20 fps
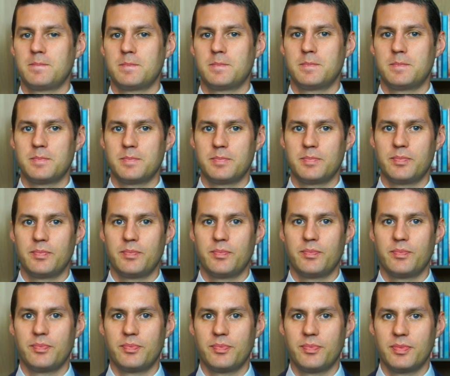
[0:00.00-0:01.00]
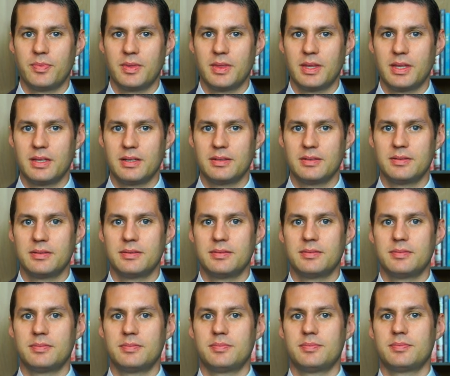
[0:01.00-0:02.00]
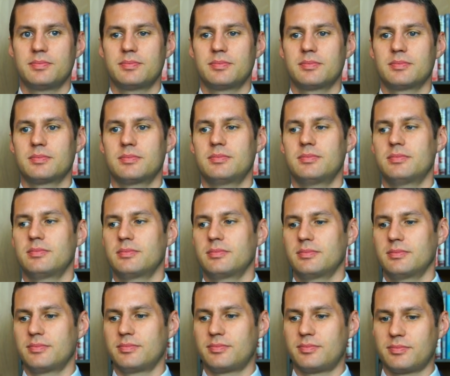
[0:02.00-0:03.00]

This person isn't speaking.